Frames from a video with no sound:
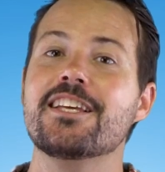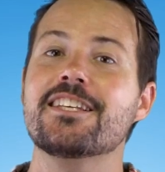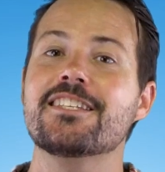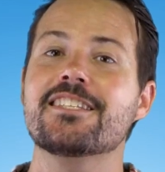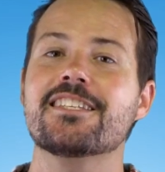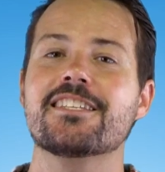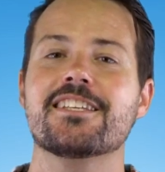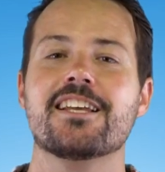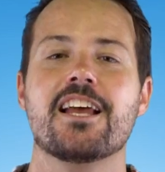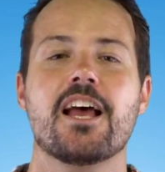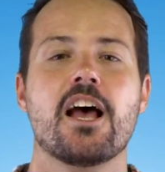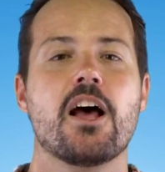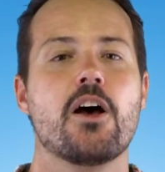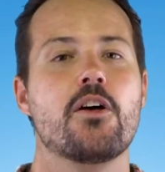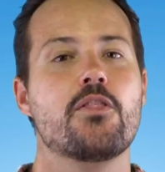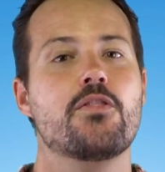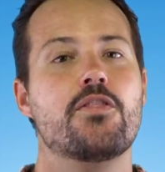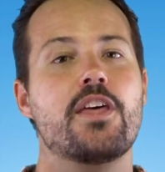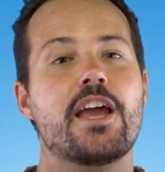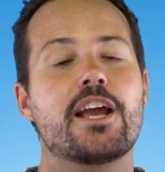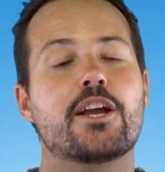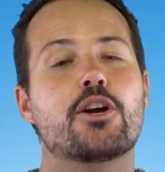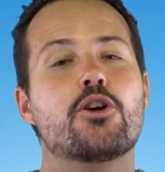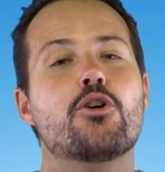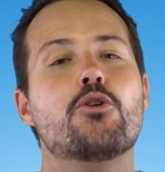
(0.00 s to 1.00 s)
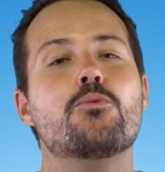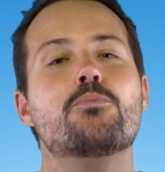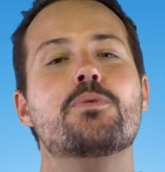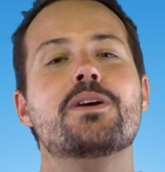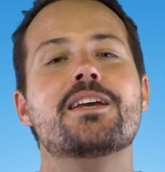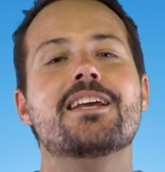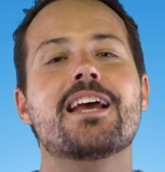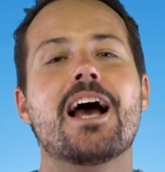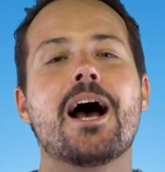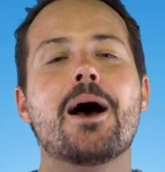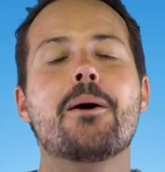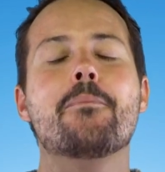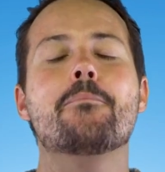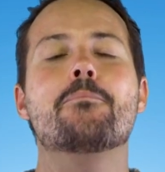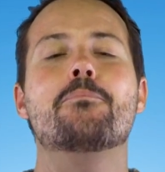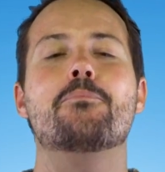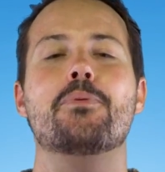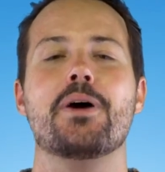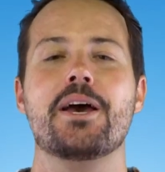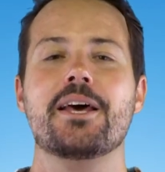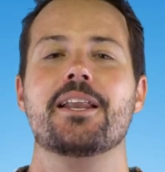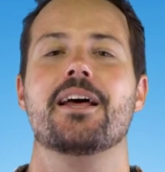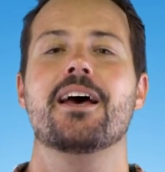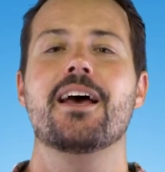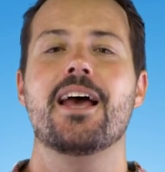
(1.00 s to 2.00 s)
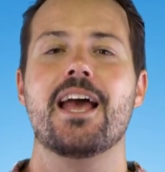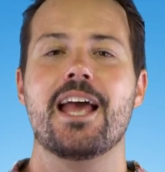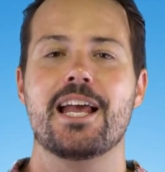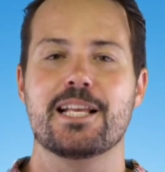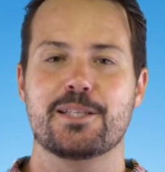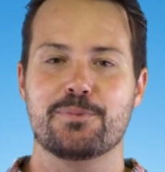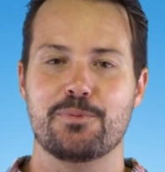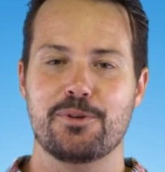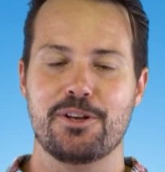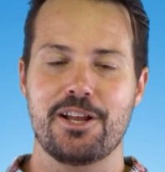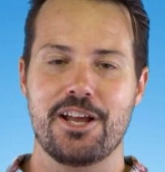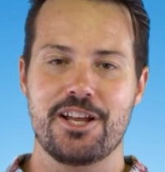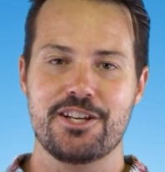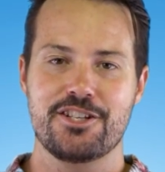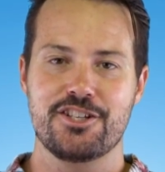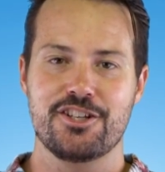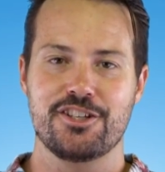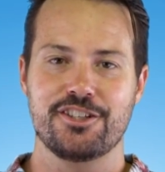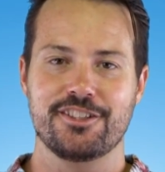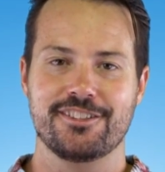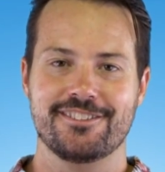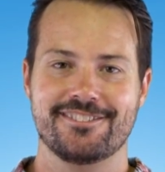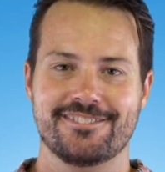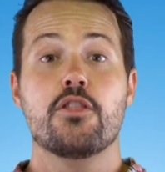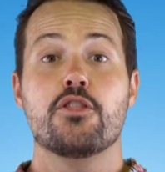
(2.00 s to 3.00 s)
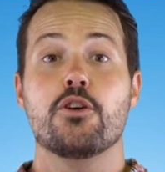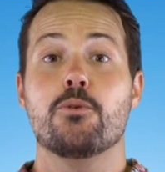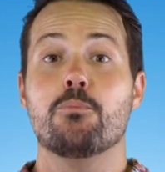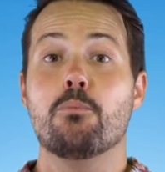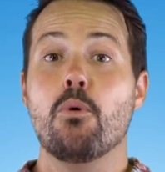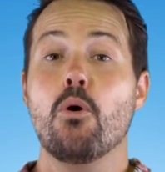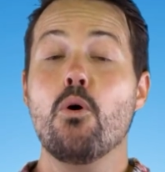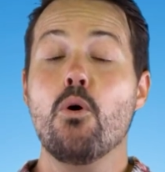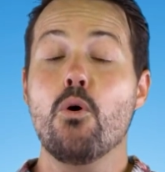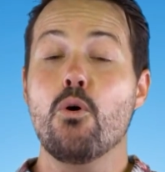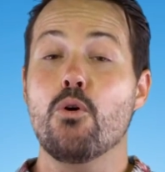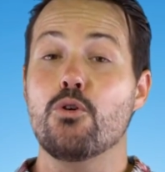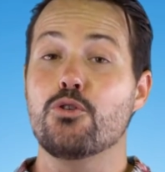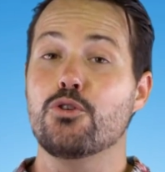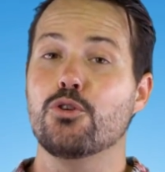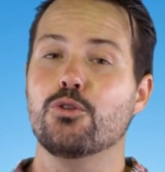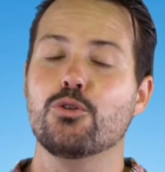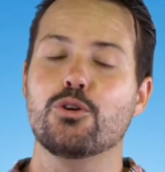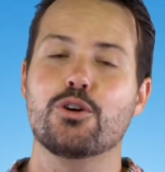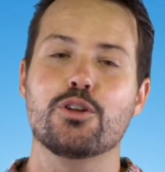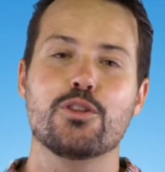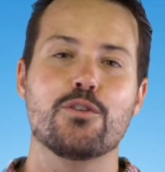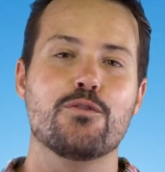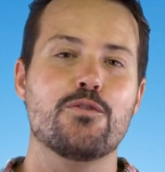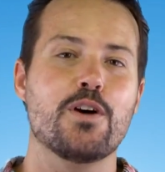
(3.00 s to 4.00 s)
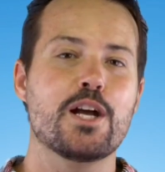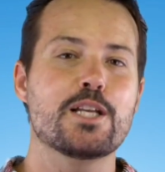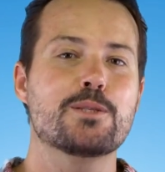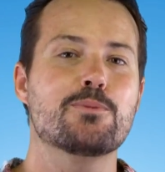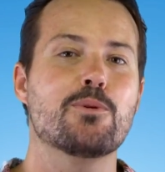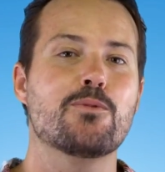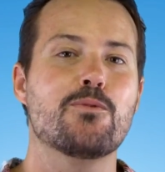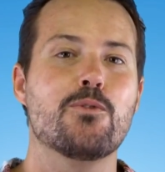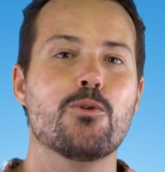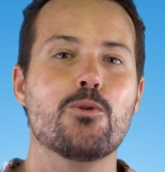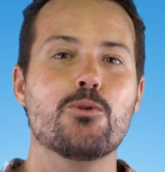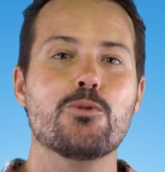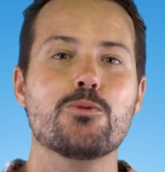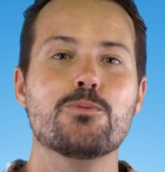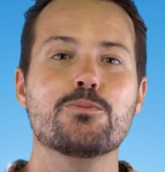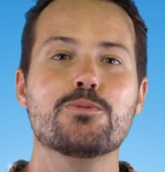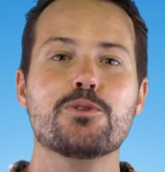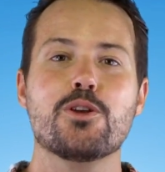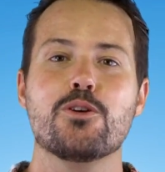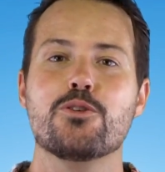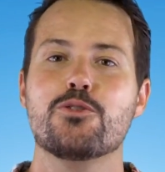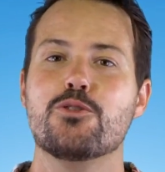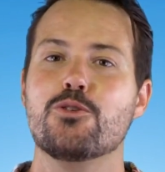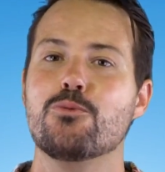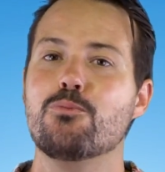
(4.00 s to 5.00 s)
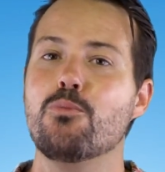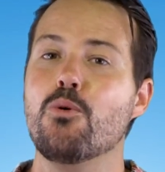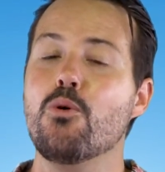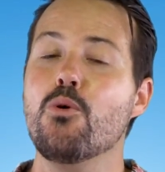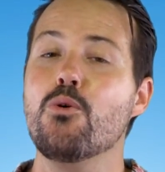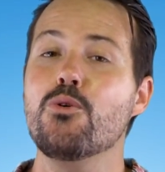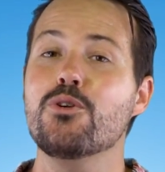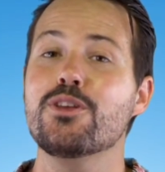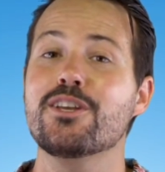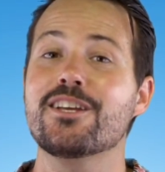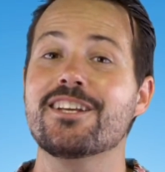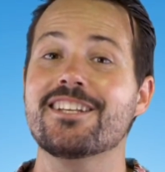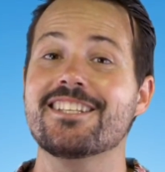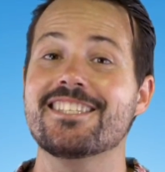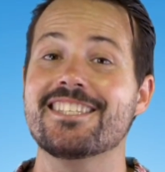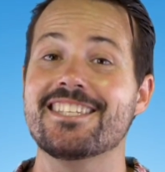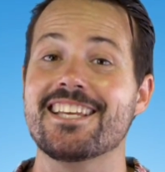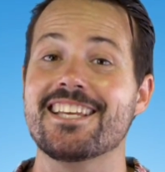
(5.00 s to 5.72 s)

this, there could be a better explanation. The more you look at the Facebook forums, the more you can